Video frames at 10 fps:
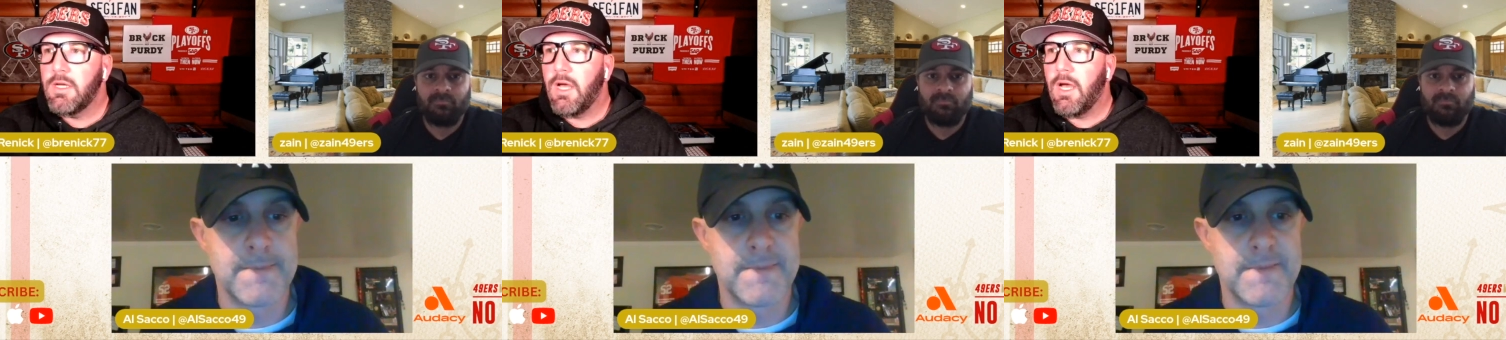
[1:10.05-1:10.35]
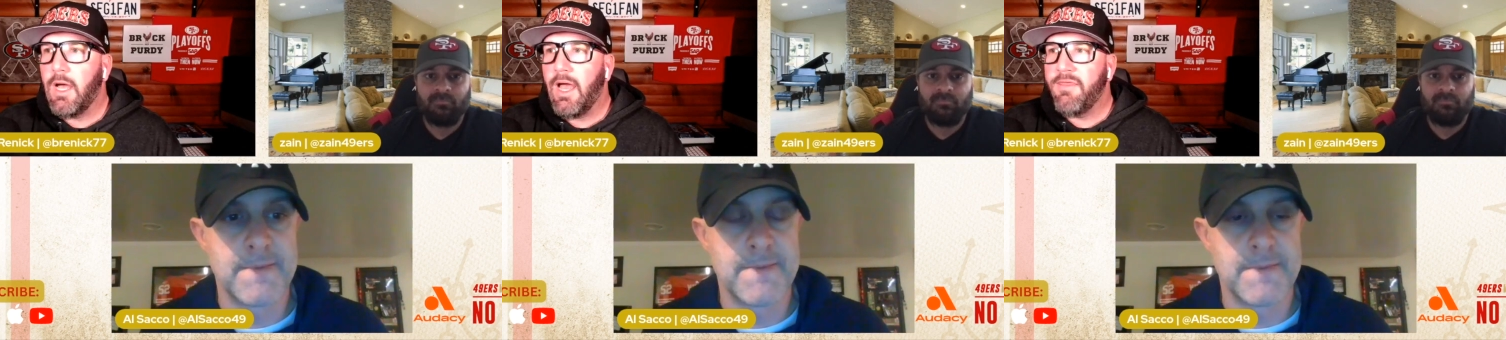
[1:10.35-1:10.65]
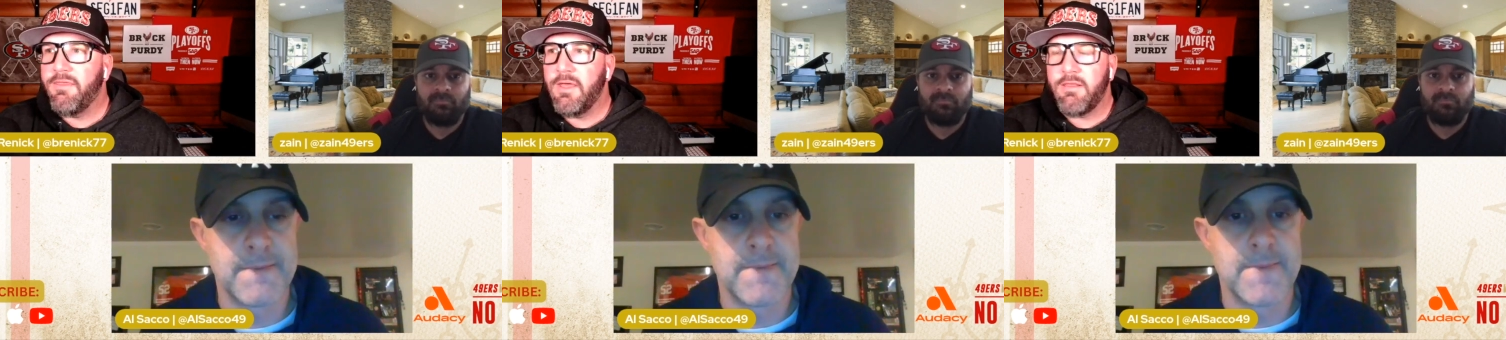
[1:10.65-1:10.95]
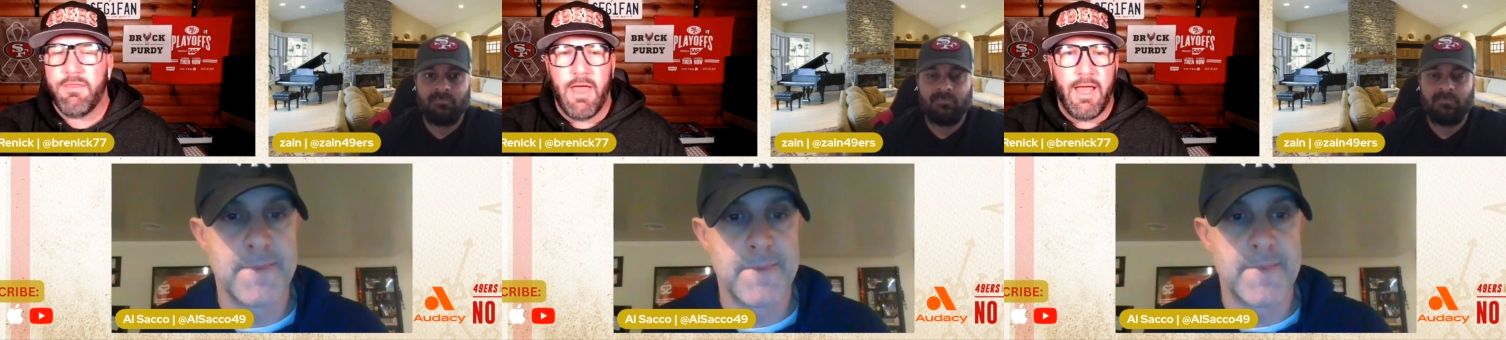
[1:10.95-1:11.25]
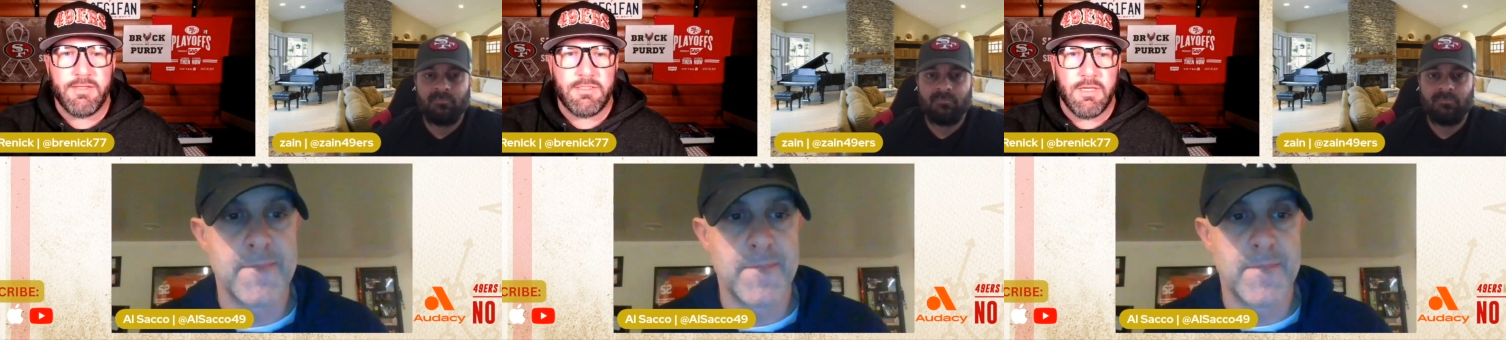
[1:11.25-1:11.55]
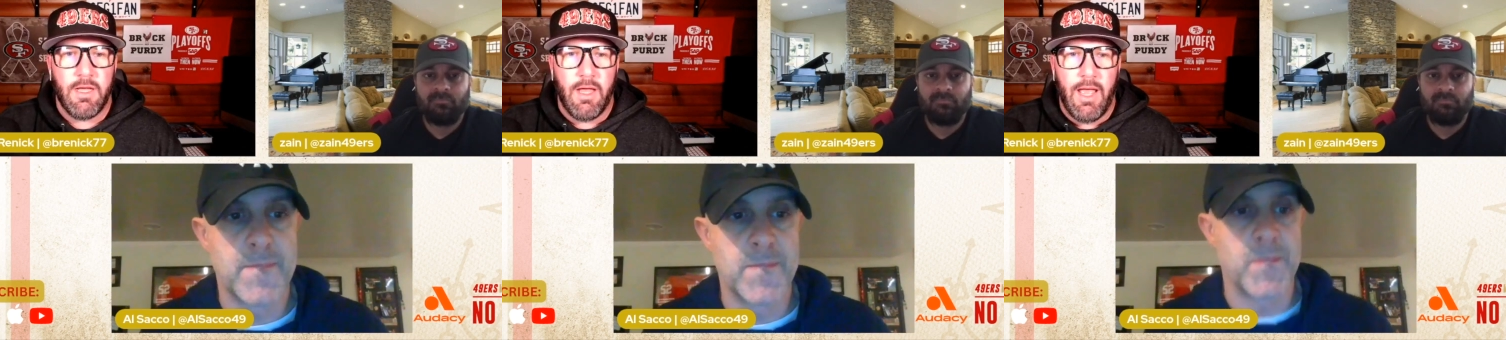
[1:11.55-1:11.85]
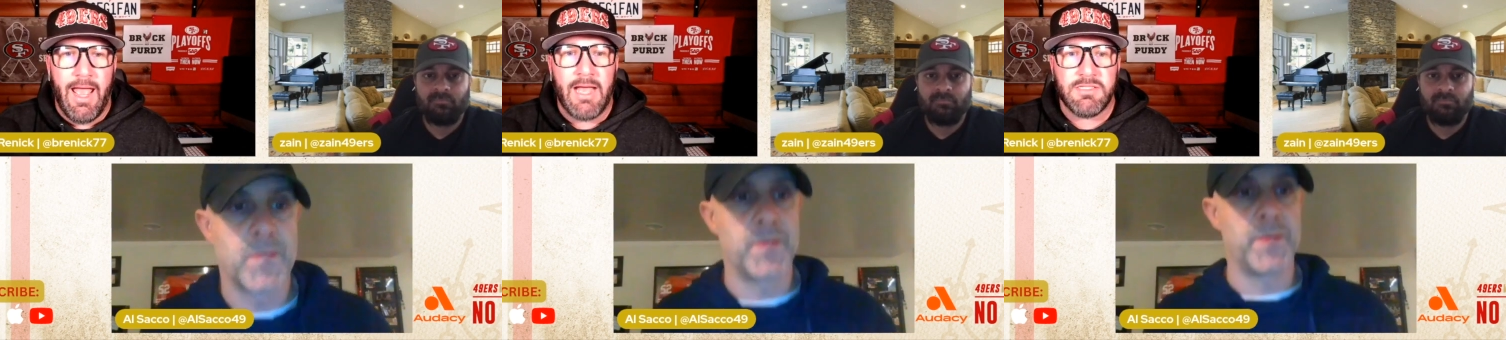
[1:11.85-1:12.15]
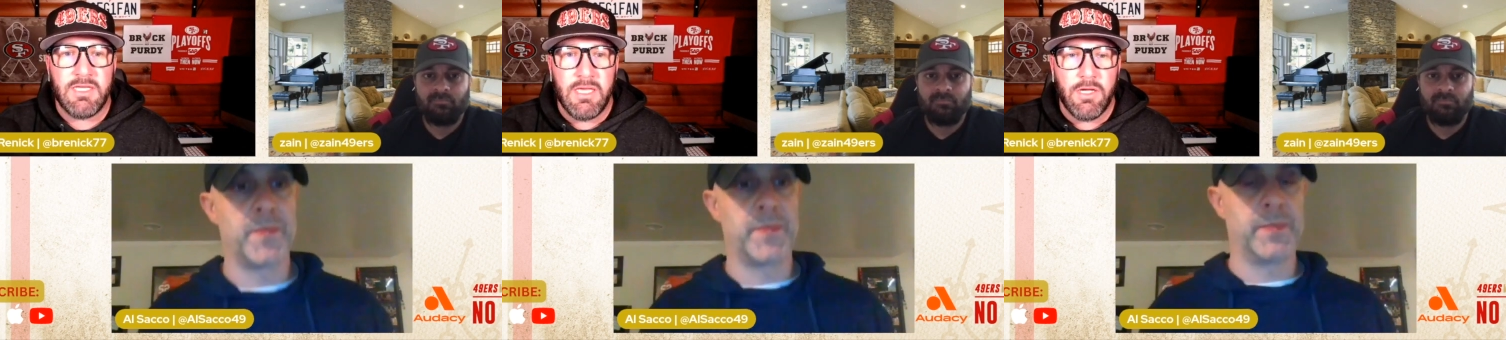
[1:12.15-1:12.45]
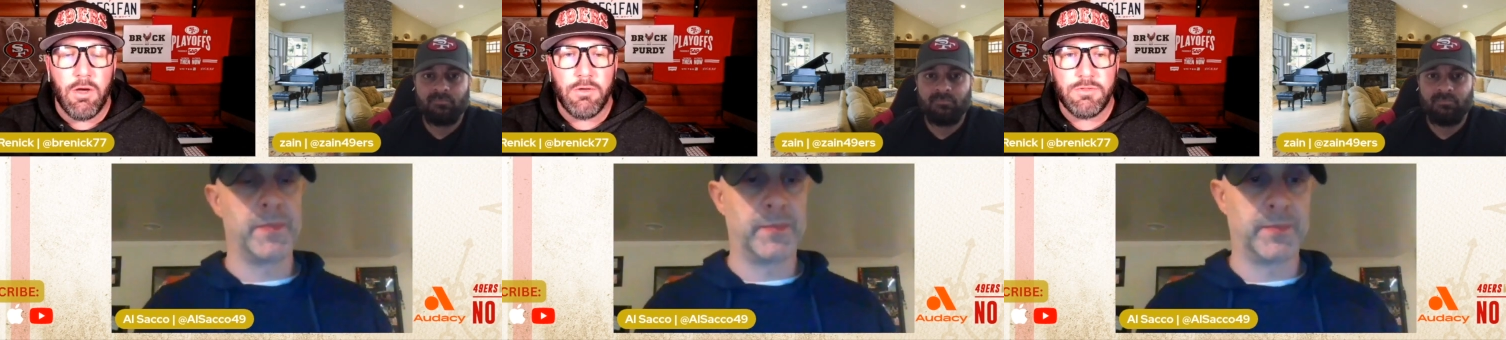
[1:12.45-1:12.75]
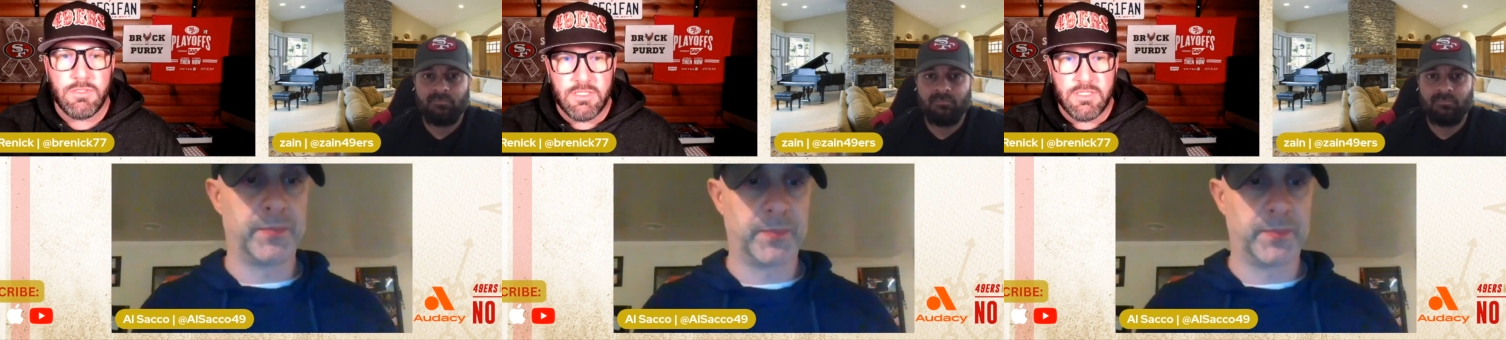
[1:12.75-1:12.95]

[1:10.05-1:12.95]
Speaker 1: Uh, I think that uh, as he goes, this